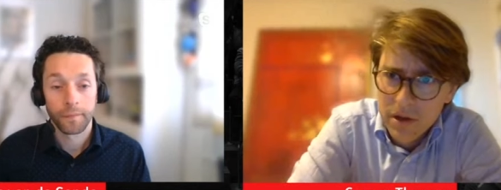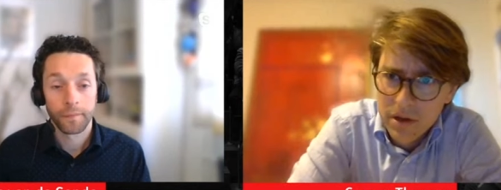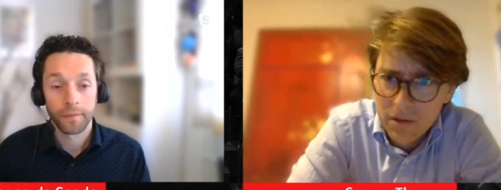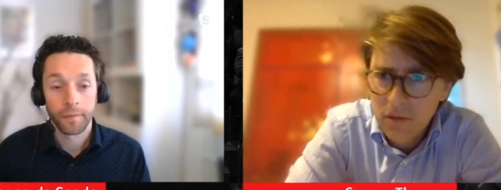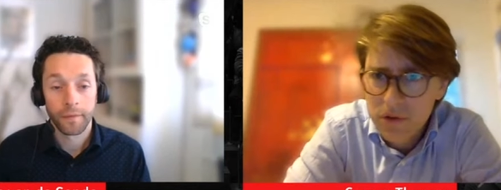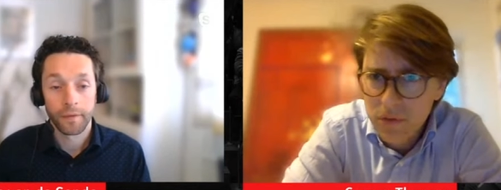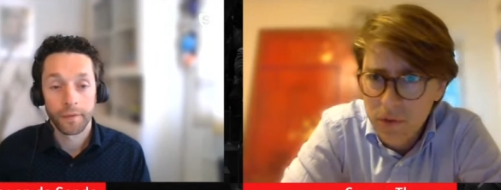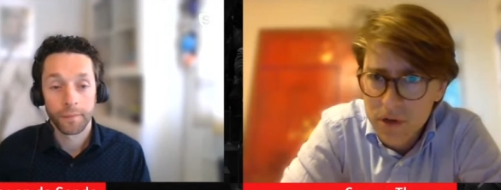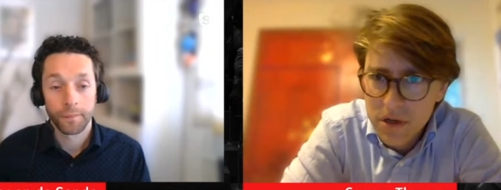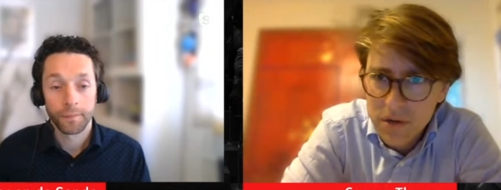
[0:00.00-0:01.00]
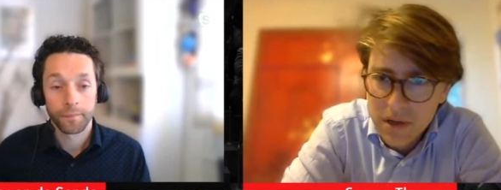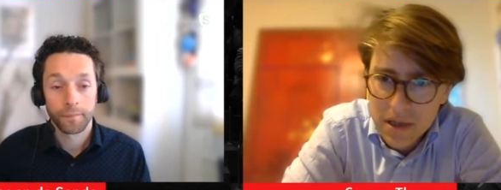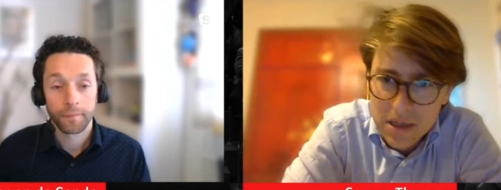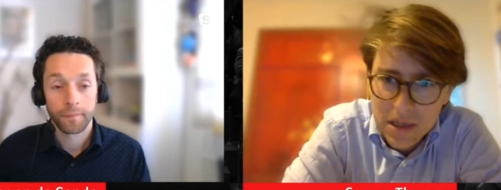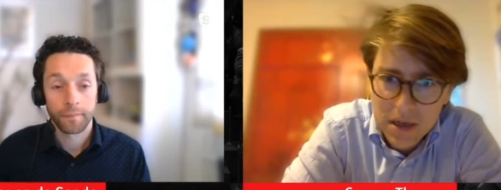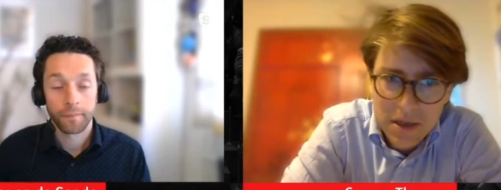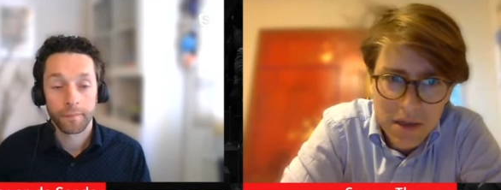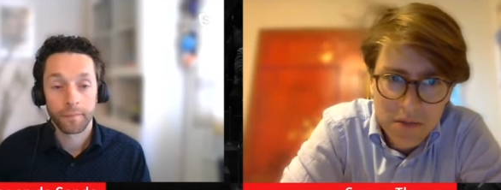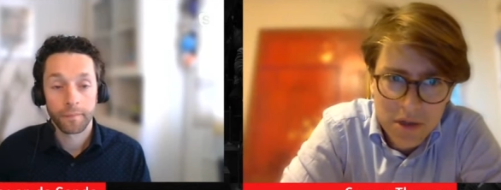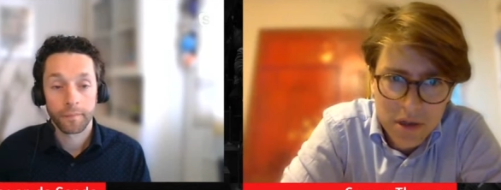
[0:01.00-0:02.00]
Speaker 1: a scholar. He also works here in
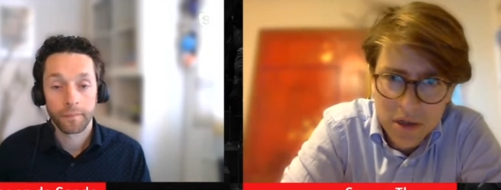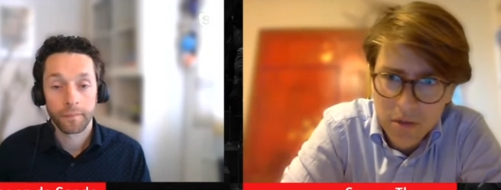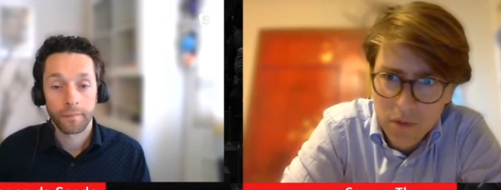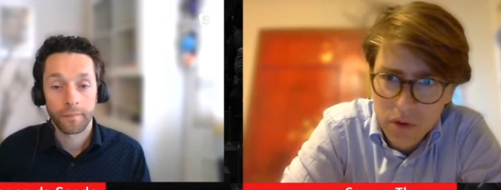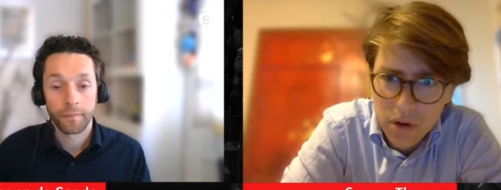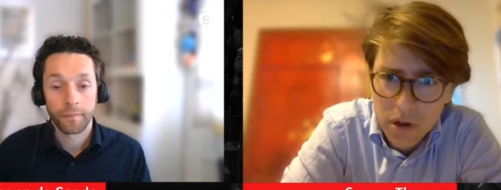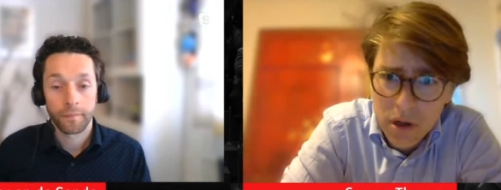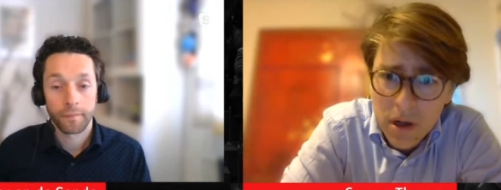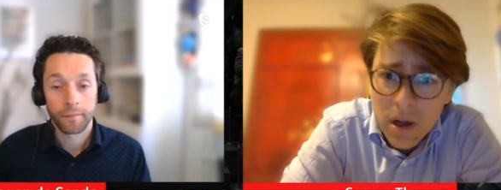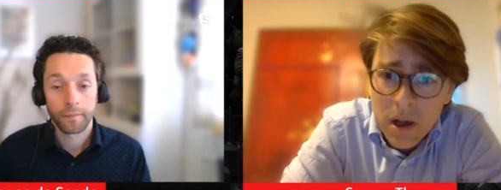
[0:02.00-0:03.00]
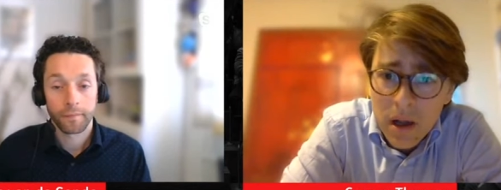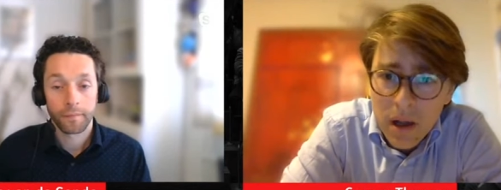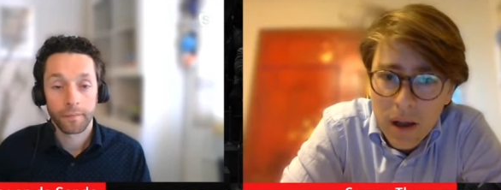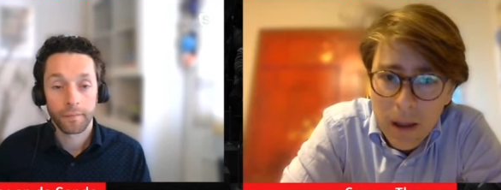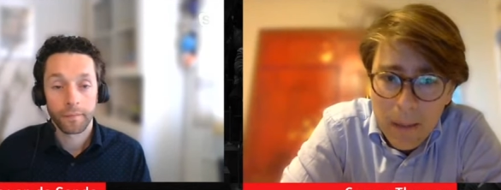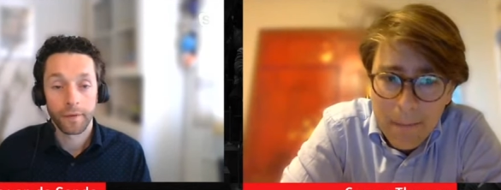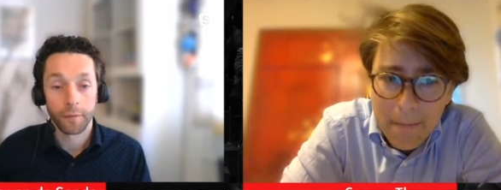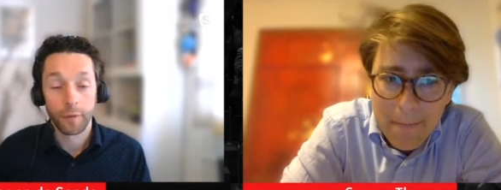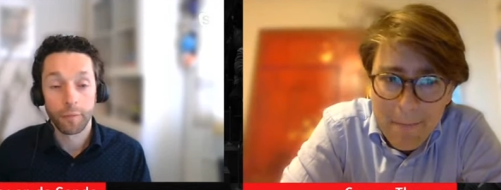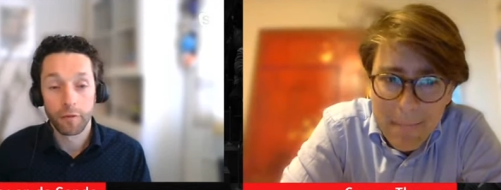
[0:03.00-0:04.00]
DC. His name is Yascha Mounk. The
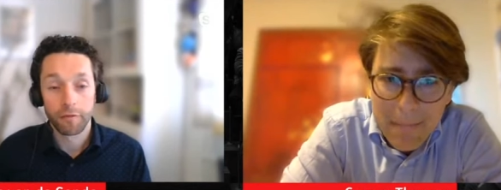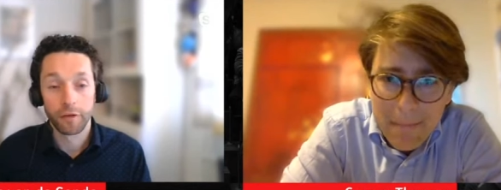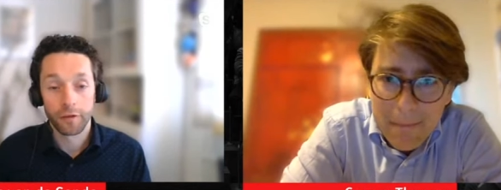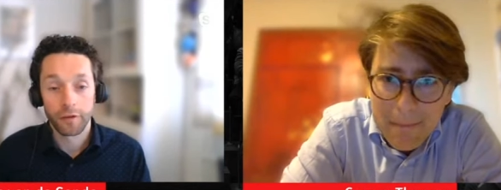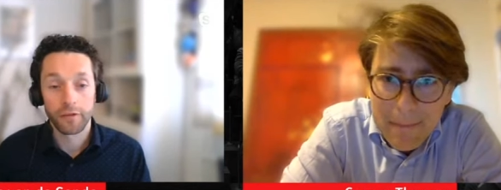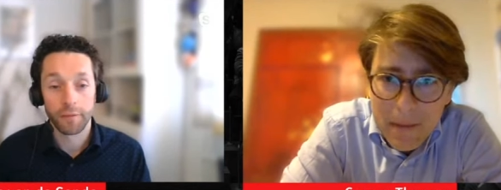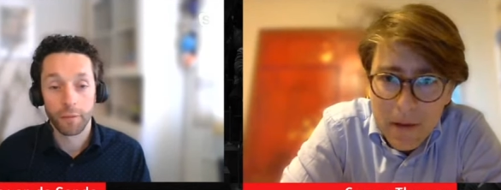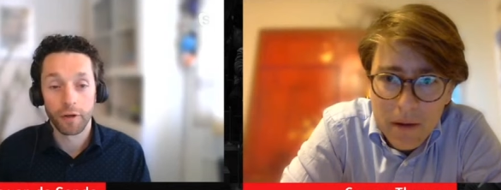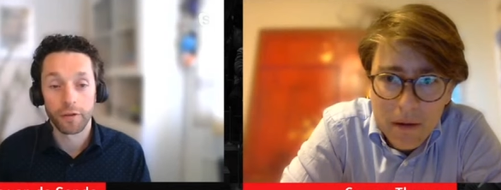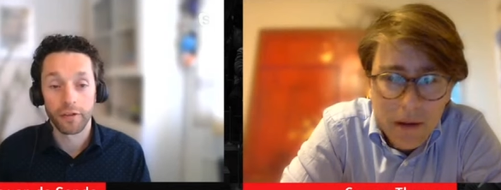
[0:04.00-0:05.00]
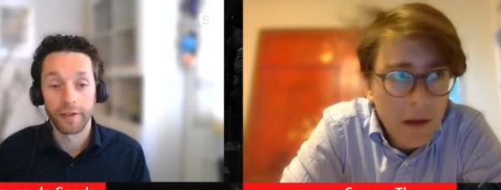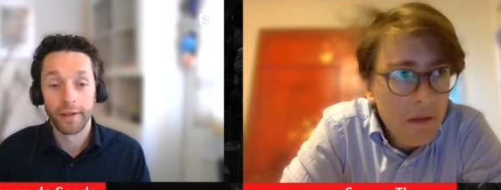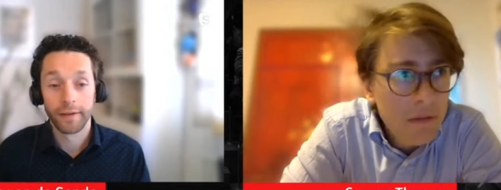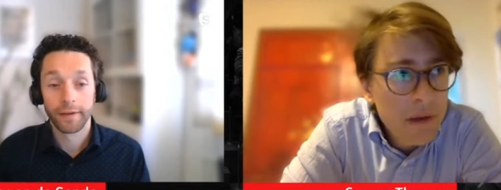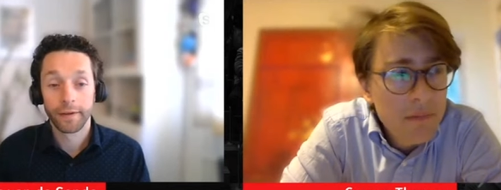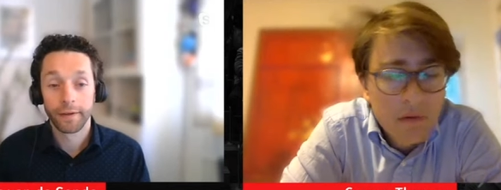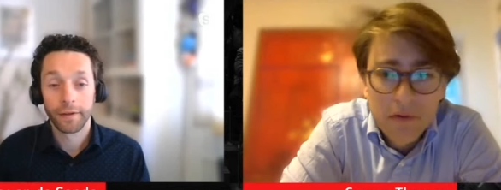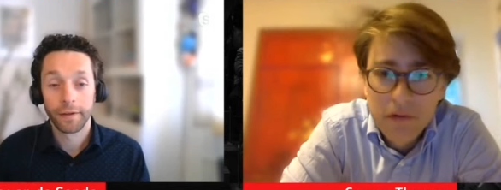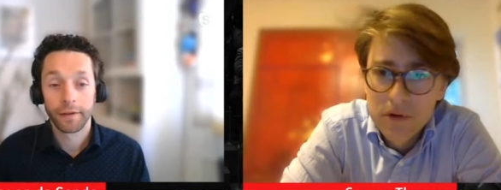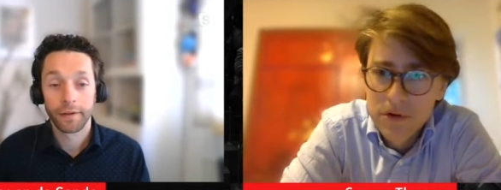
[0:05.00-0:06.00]
Speaker 2: People versus
Speaker 1: Democracy.
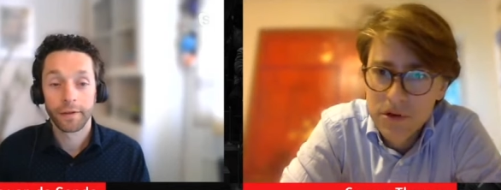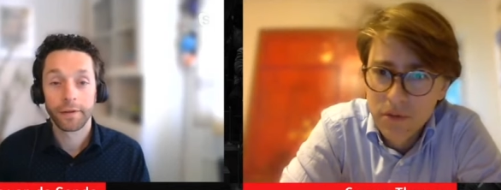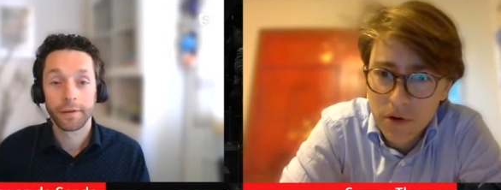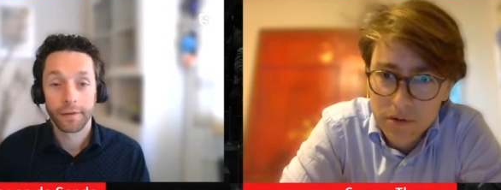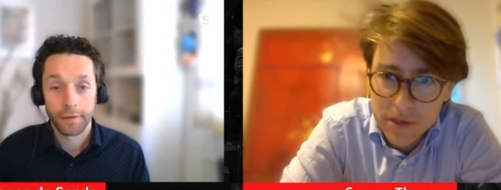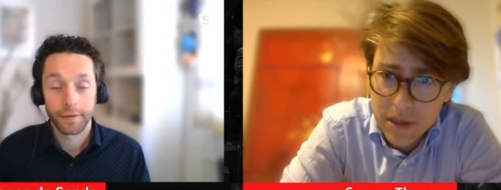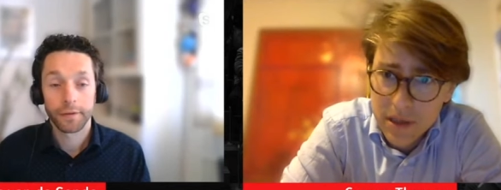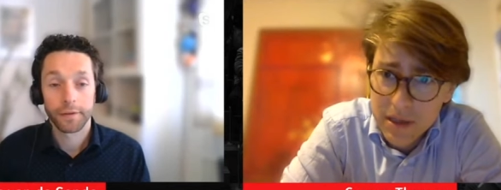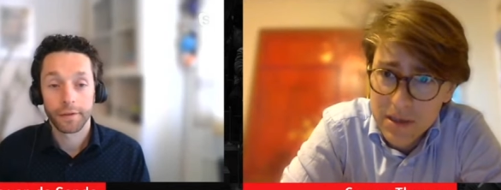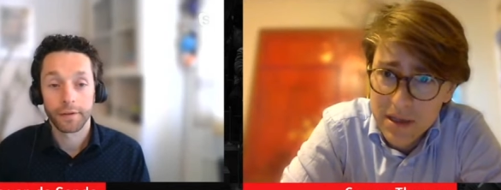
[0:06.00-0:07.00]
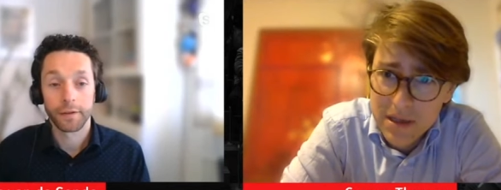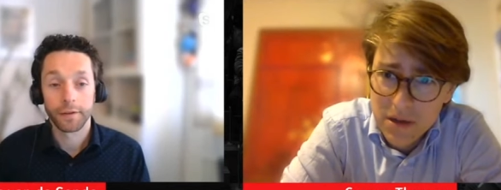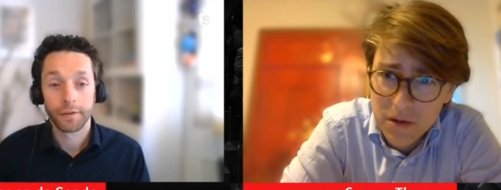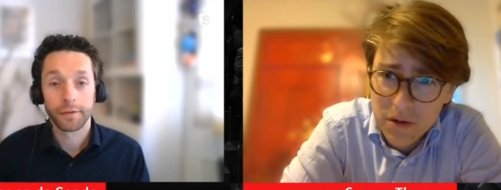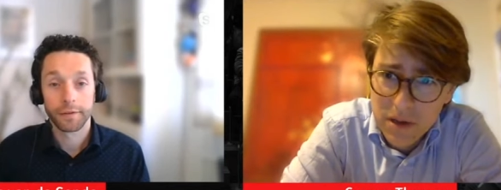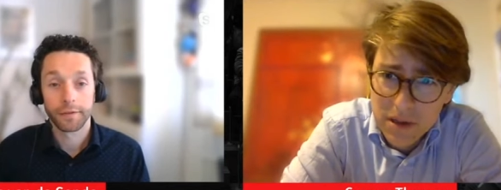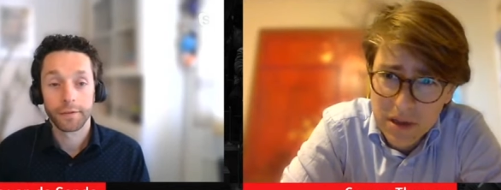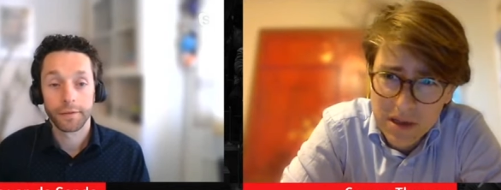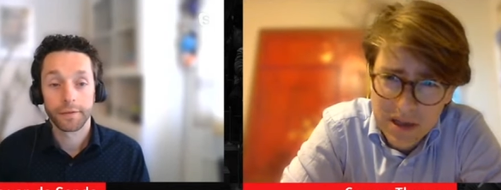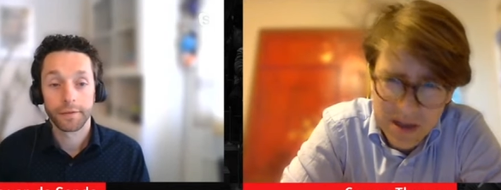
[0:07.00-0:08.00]
Yeah, The People versus Democracy.
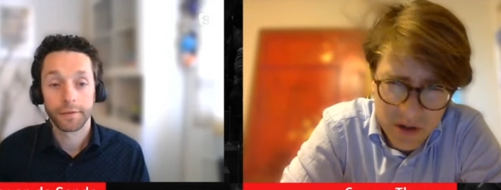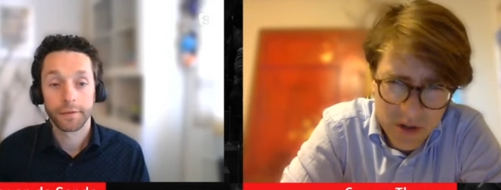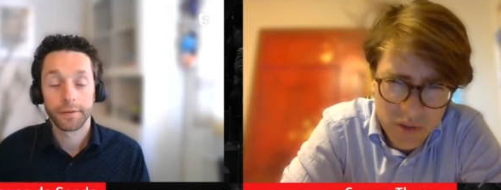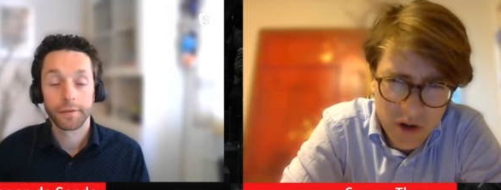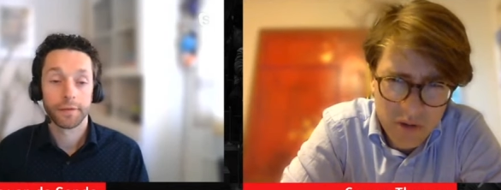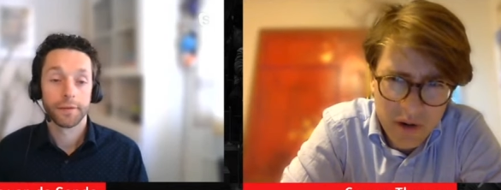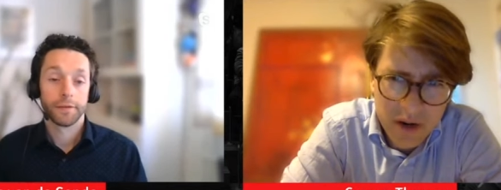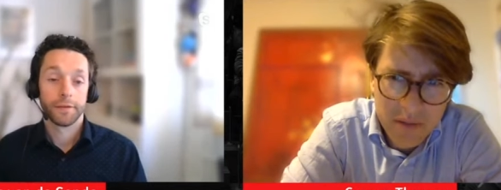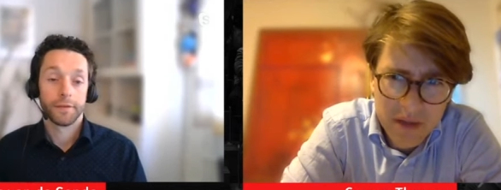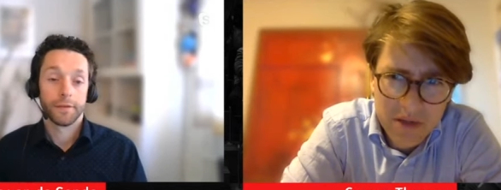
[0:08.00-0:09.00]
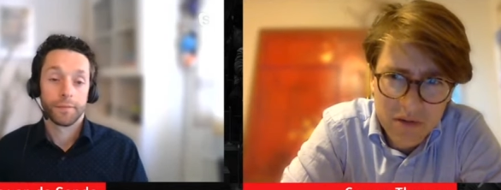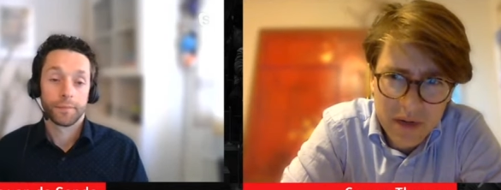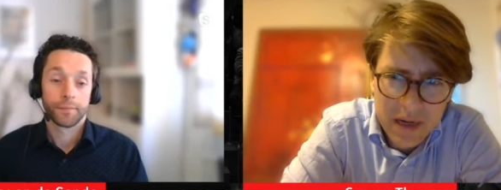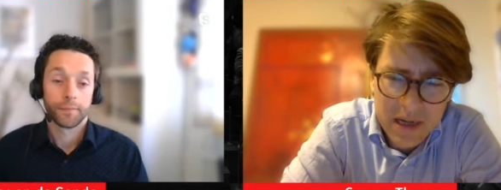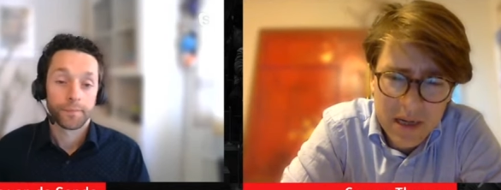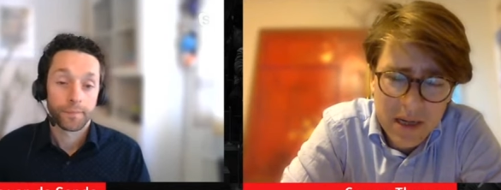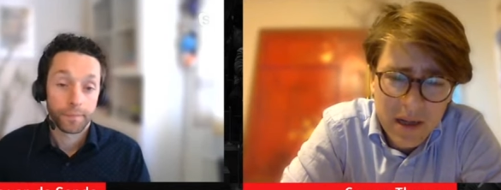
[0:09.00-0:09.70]
That's one I'd recommend